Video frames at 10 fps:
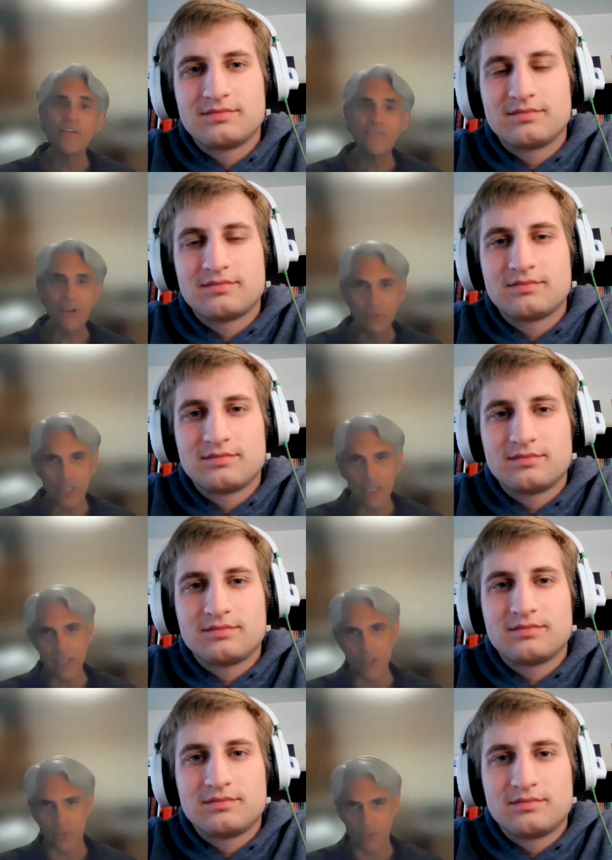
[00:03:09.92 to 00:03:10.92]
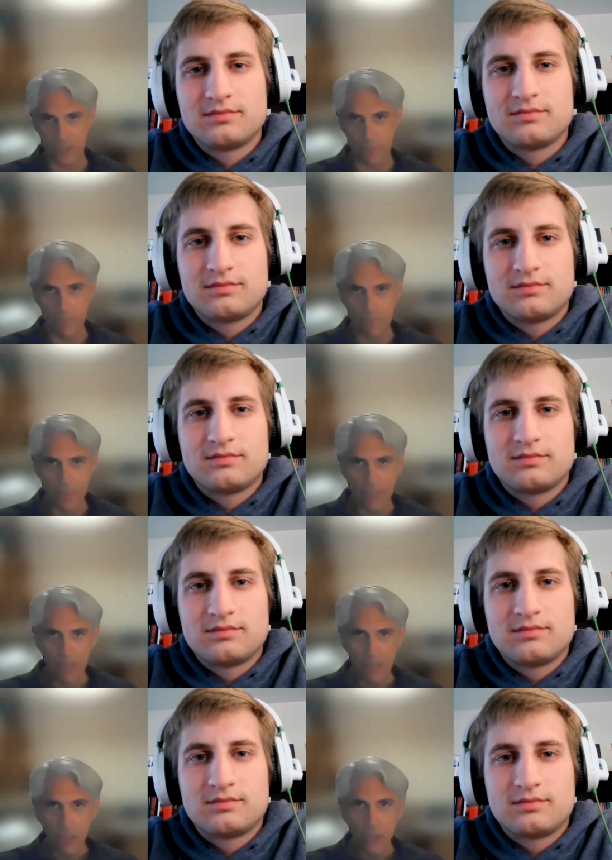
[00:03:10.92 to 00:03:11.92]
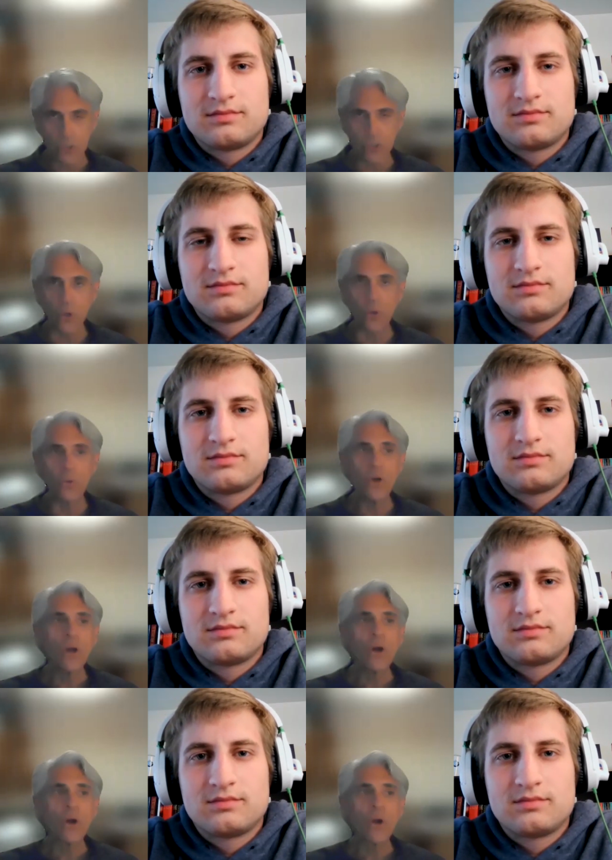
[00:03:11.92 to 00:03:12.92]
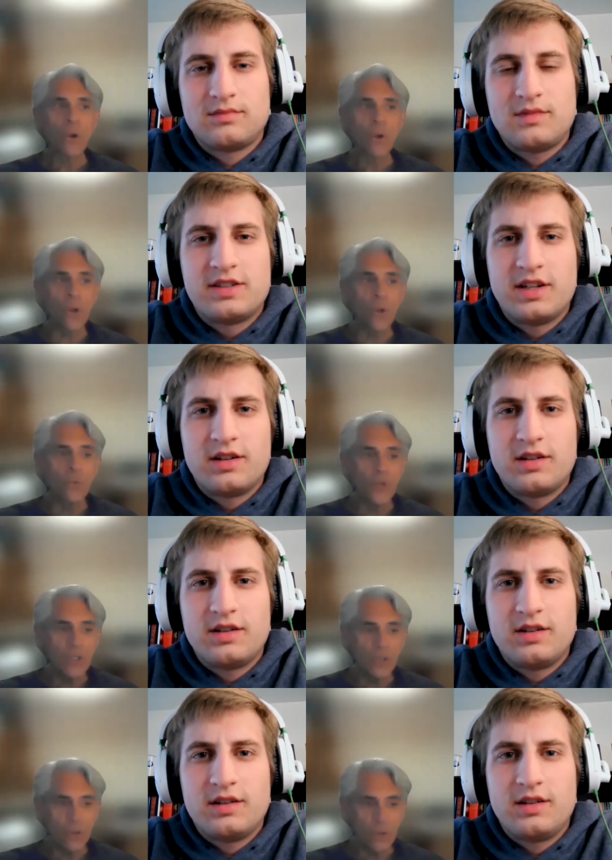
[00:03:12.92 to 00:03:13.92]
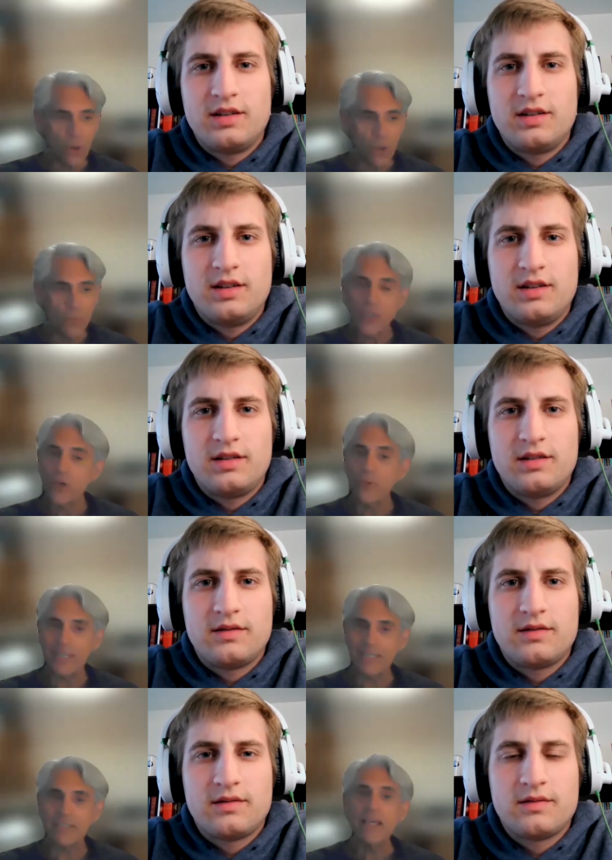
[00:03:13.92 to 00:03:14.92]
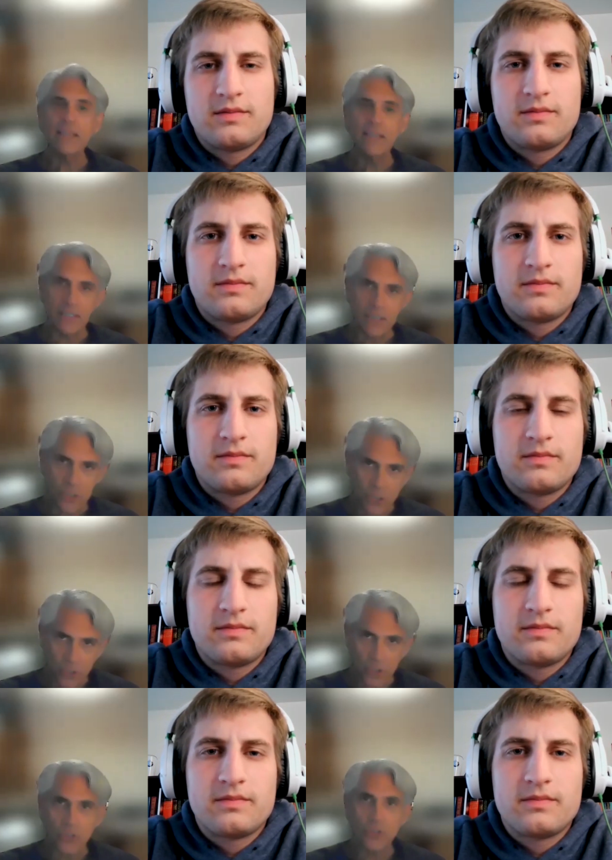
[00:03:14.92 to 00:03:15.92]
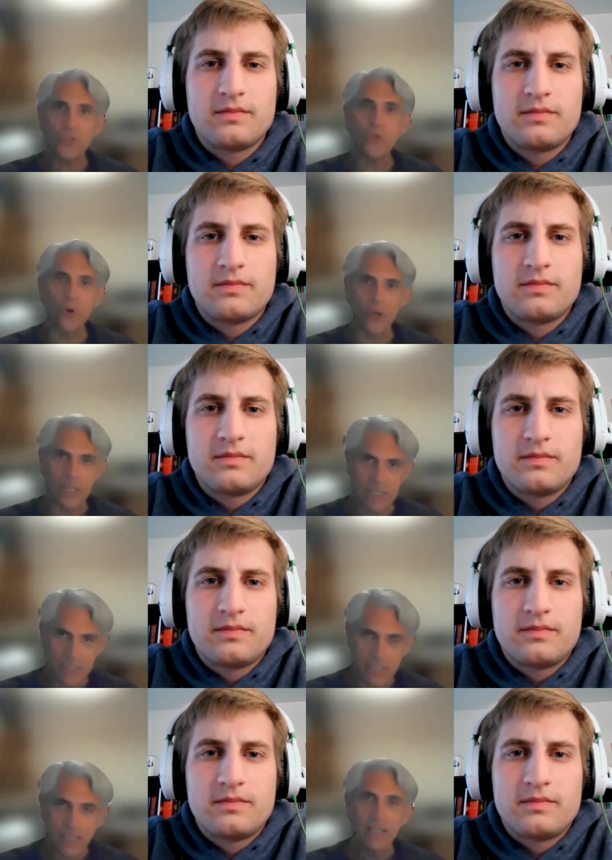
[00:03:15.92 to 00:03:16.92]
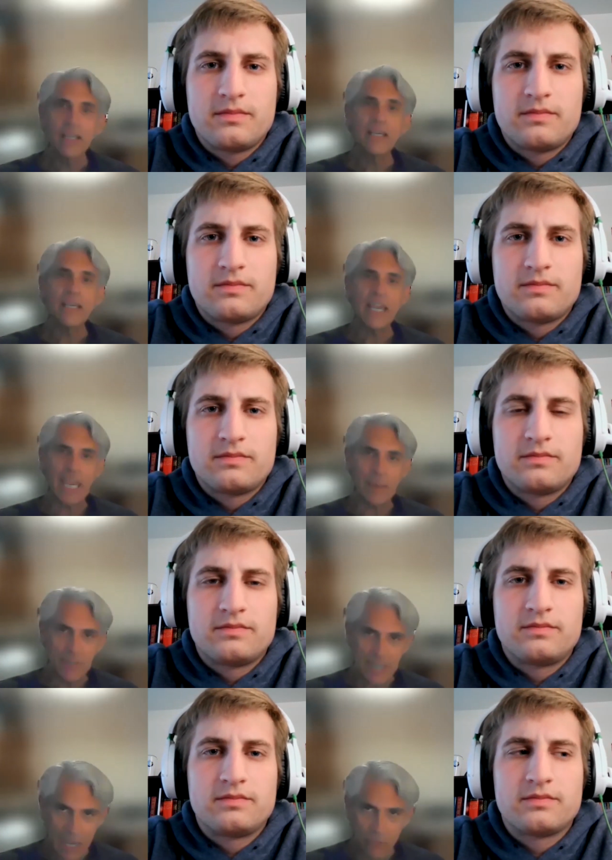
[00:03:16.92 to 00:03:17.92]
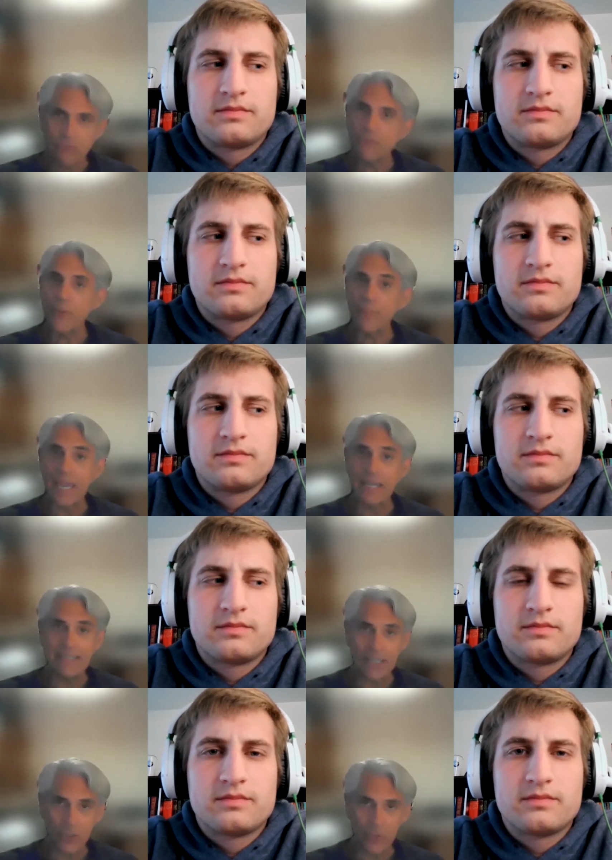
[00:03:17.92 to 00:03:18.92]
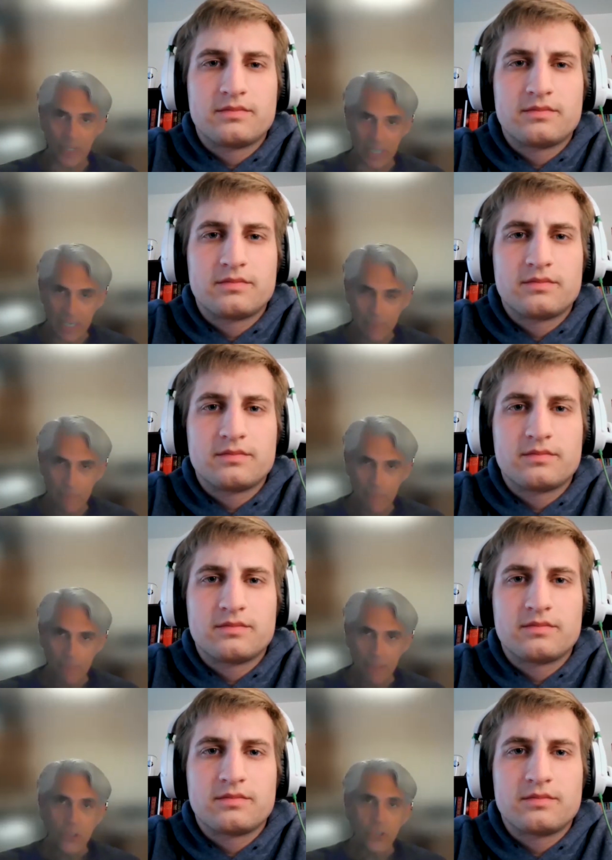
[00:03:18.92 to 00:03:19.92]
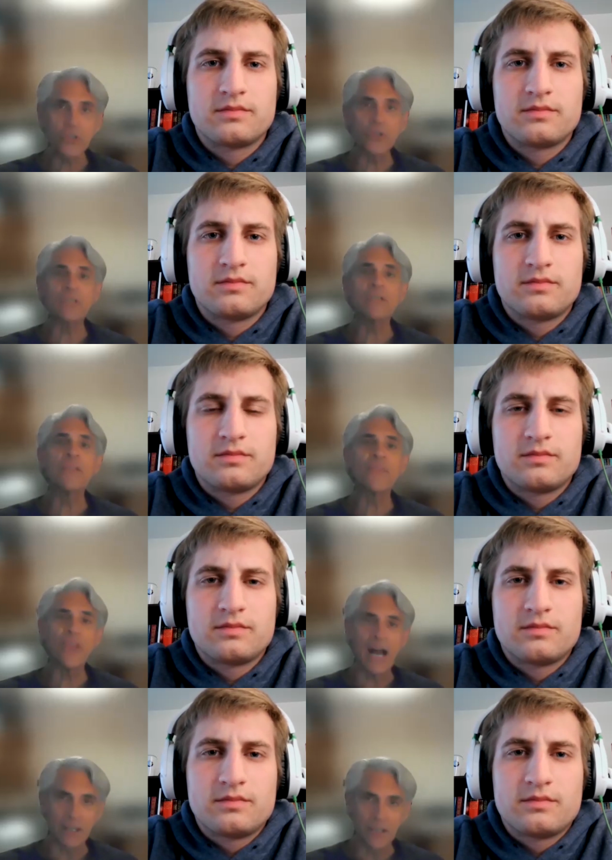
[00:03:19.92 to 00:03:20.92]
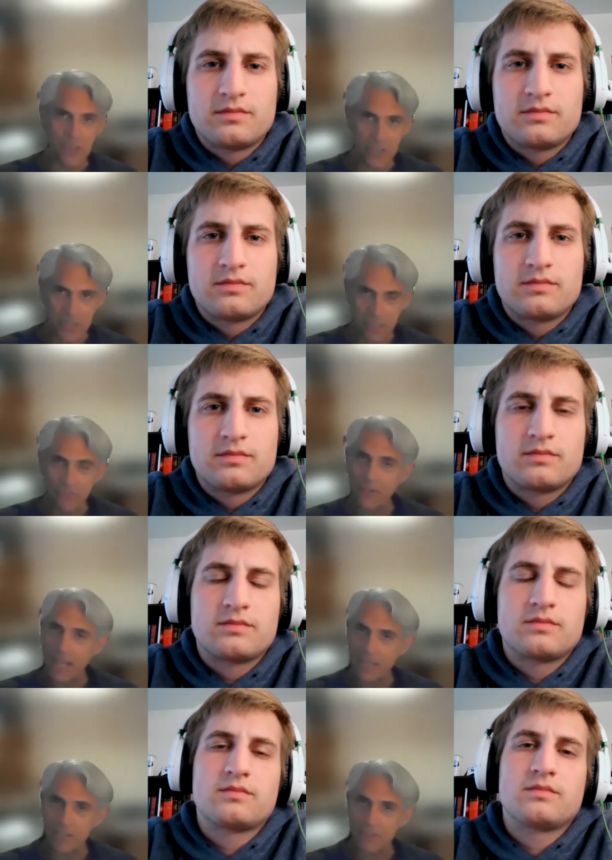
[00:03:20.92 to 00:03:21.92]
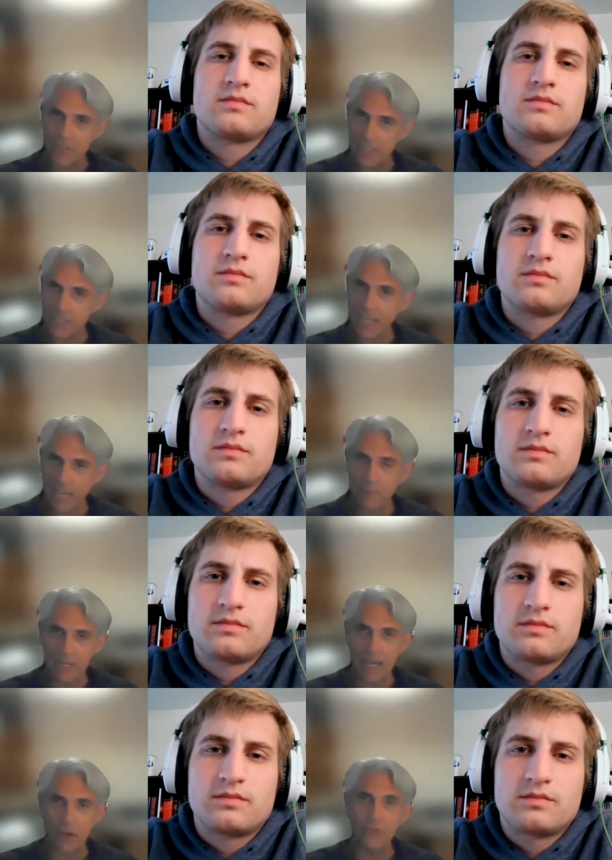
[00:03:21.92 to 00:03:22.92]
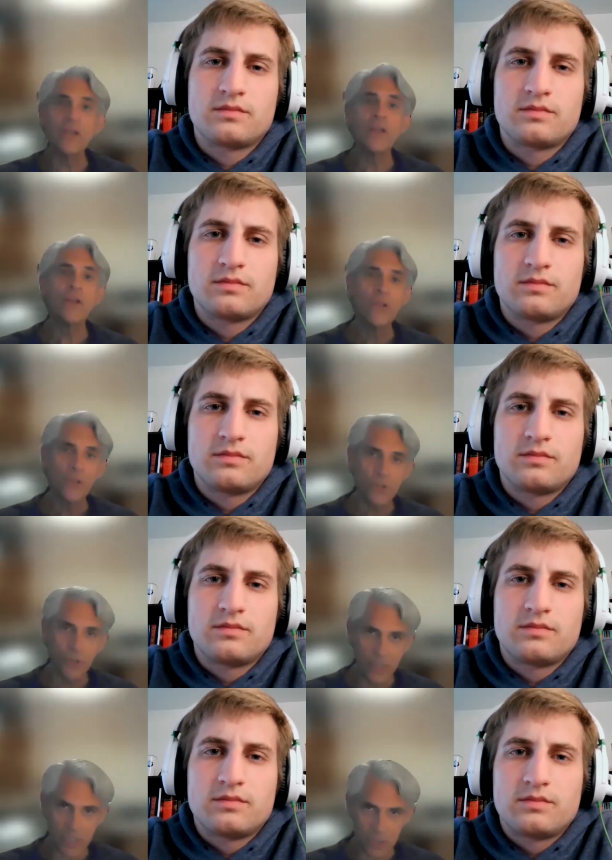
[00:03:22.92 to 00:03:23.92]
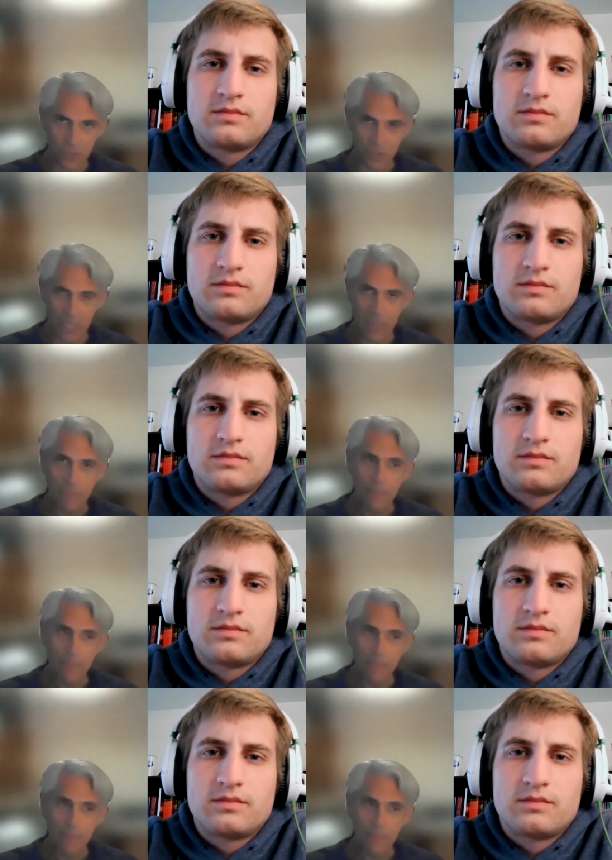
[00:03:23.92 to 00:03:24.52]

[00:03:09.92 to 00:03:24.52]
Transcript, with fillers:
Speaker 1: founded Hinduism. So all we know is that certain stories came down from antiquity, certain theologies and philosophies came down through history,